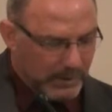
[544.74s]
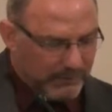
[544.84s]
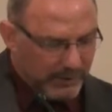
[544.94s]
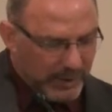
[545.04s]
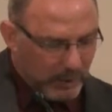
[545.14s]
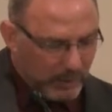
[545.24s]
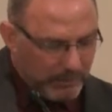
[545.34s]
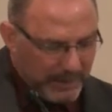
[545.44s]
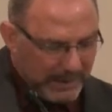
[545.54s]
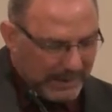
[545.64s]
For there were
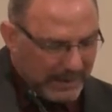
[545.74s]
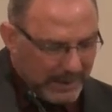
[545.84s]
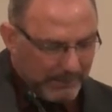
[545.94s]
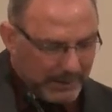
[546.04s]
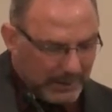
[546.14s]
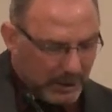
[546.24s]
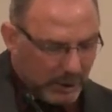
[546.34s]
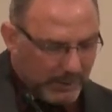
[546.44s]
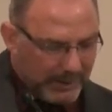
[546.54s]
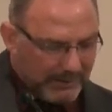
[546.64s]
many coming and
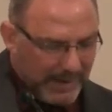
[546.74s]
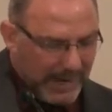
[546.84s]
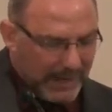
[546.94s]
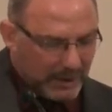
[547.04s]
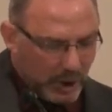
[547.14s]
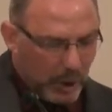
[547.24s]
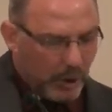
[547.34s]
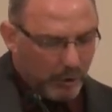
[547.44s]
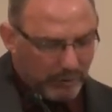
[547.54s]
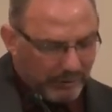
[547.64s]
going, and they had
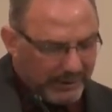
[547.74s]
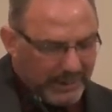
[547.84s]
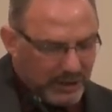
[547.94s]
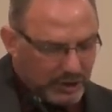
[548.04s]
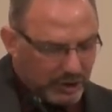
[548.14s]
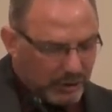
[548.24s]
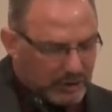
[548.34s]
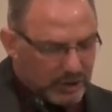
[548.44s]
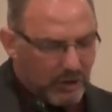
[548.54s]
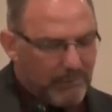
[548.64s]
no leisure
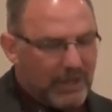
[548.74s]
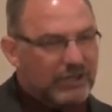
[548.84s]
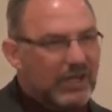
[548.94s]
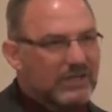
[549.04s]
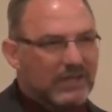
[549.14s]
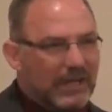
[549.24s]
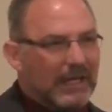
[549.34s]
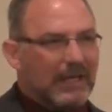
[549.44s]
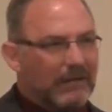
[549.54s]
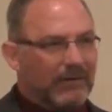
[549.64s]
so much as to
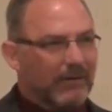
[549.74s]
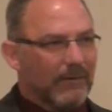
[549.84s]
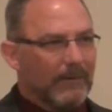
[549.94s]
eat.